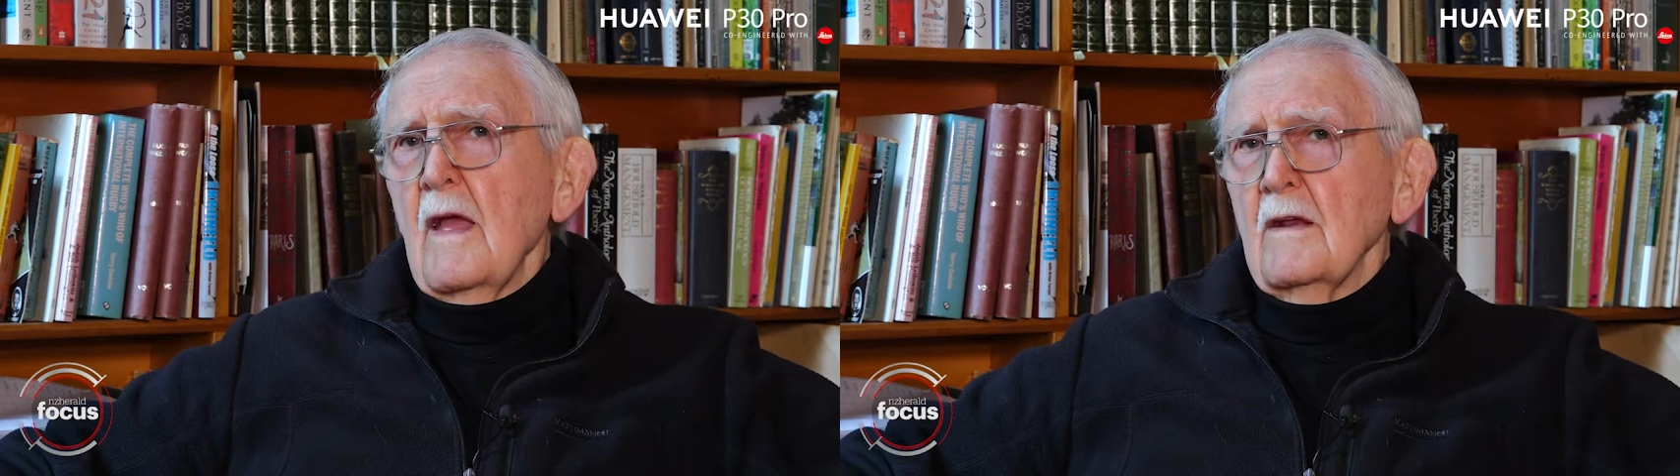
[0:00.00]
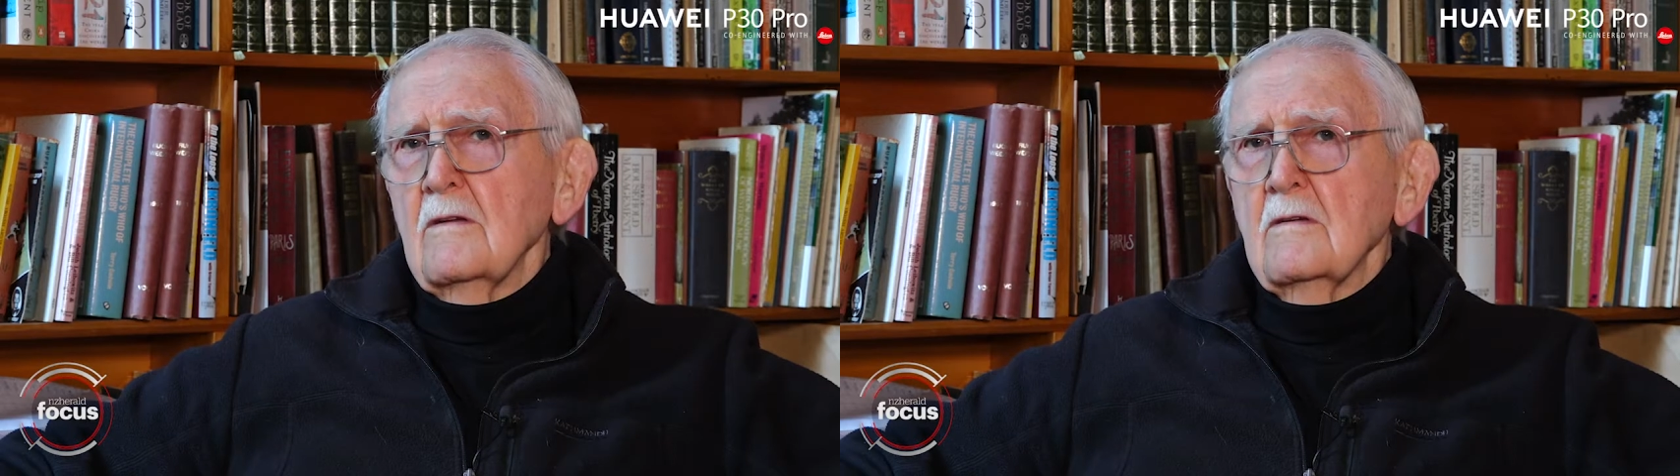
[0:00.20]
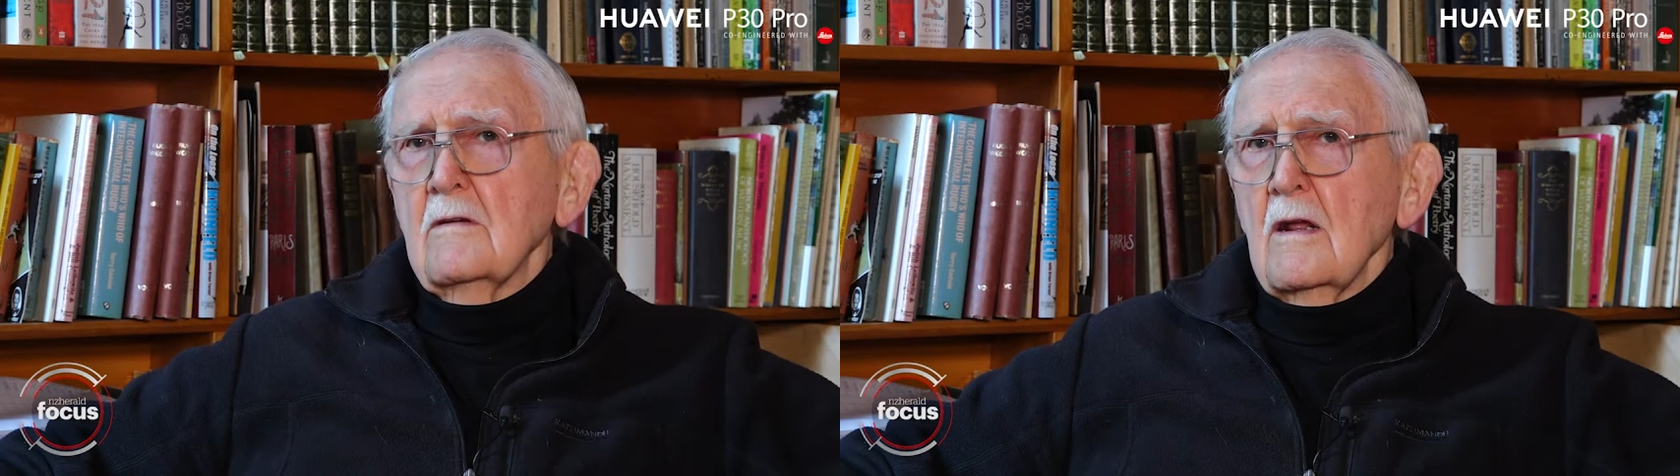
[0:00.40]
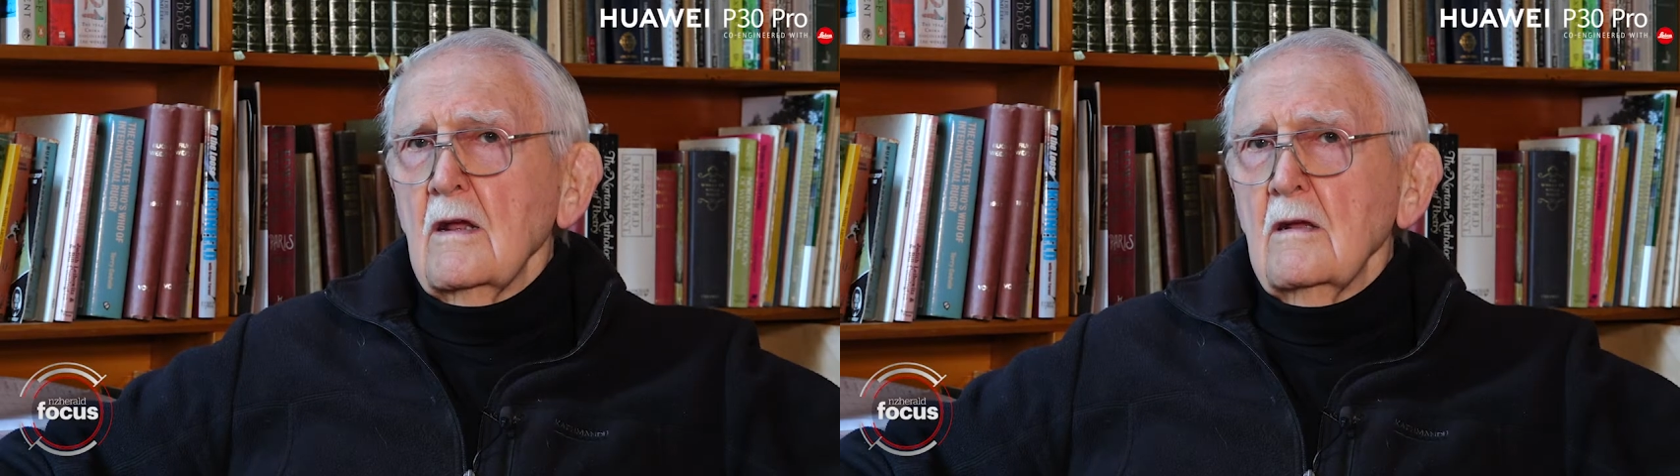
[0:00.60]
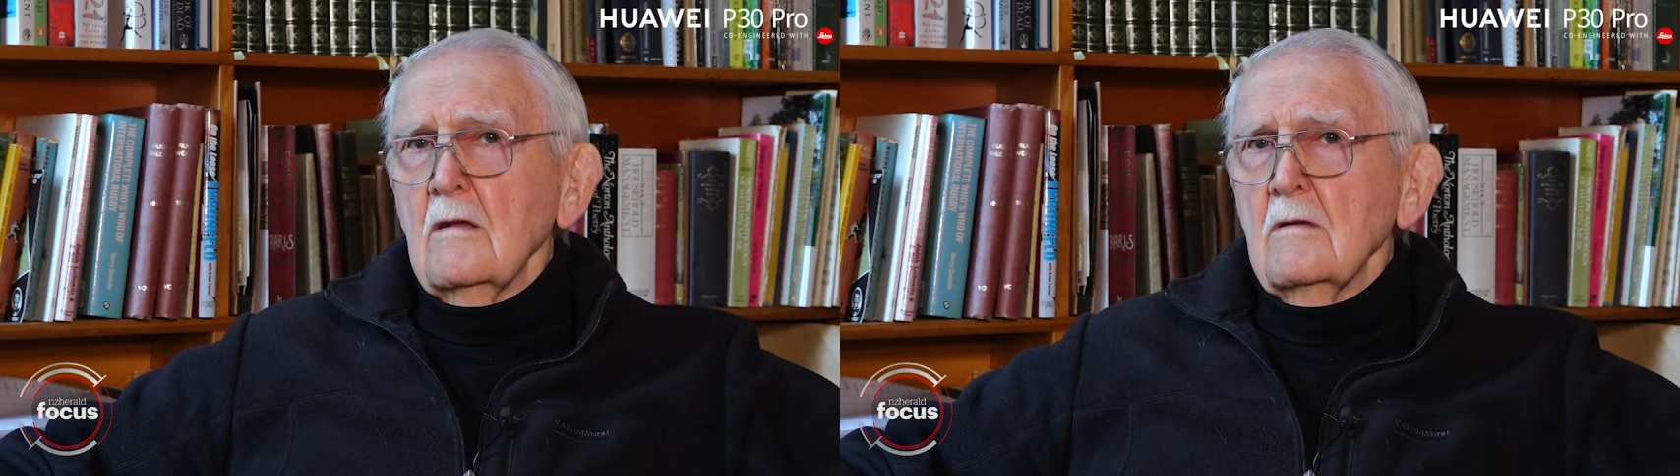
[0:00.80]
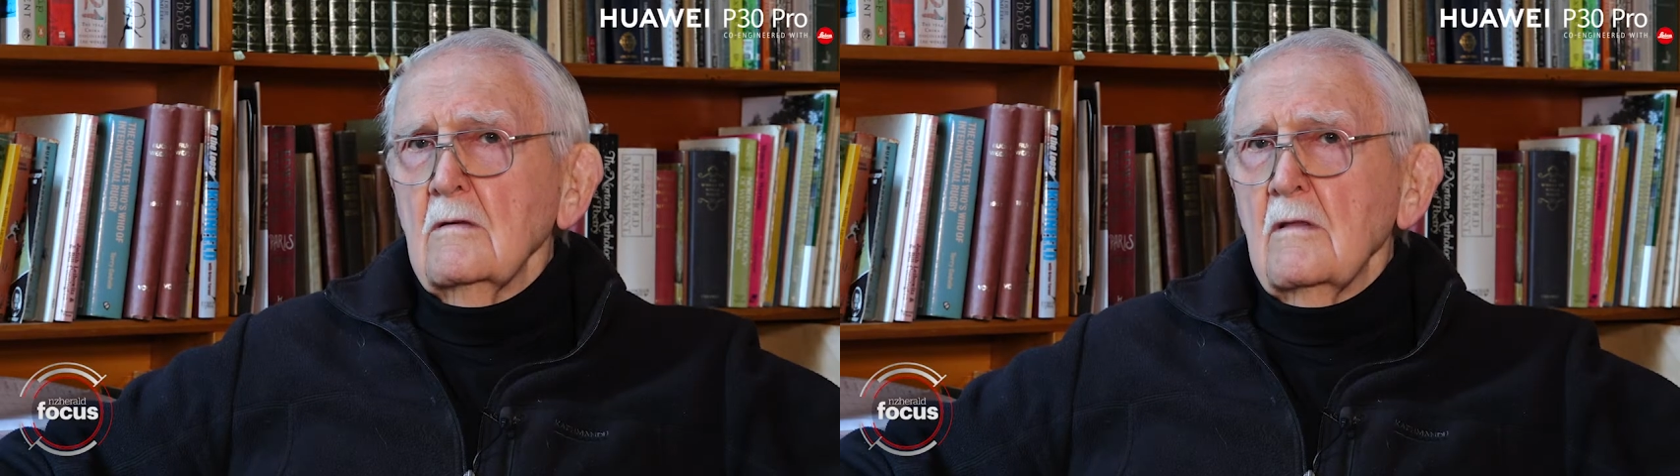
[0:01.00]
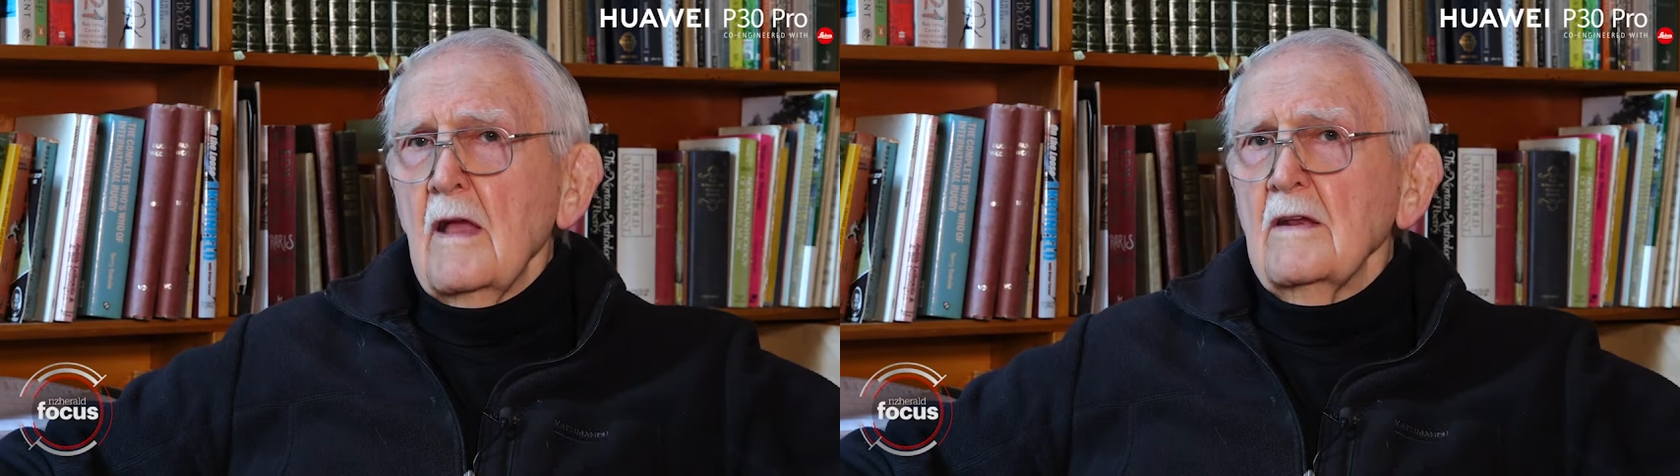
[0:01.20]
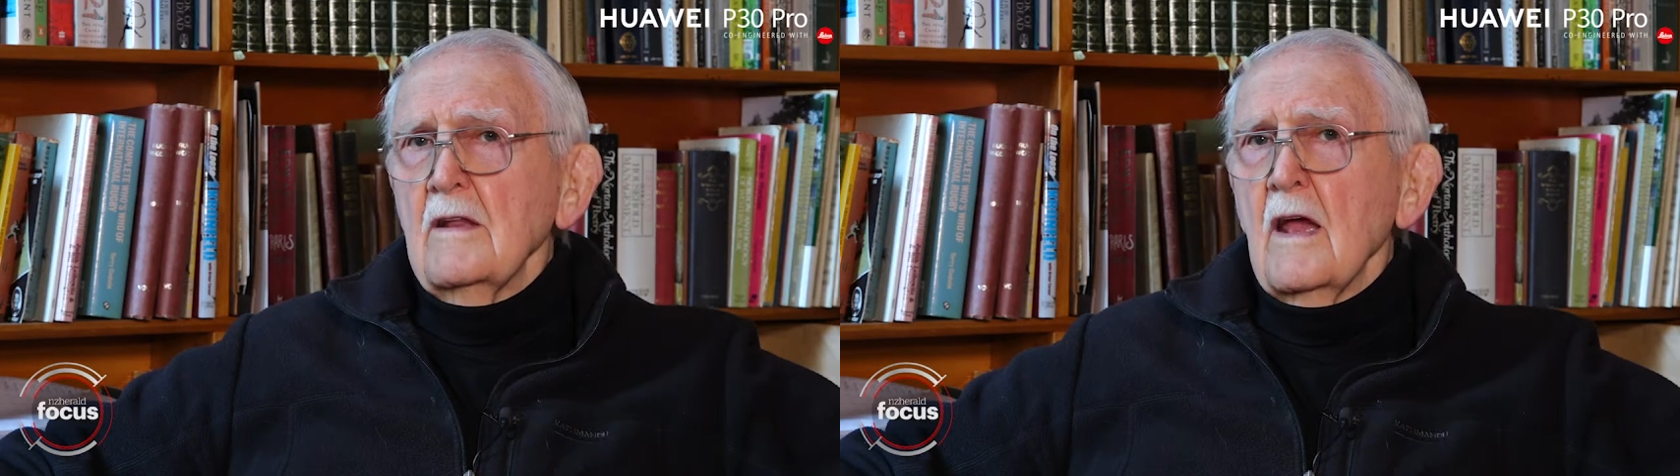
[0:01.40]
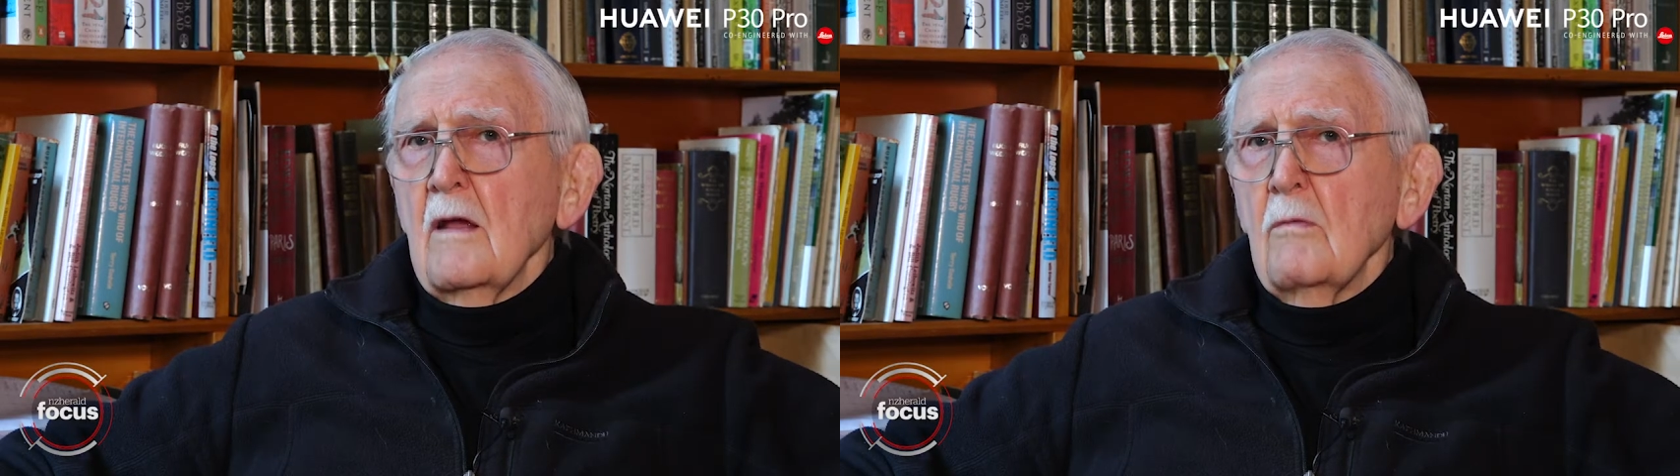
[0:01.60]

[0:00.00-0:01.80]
that day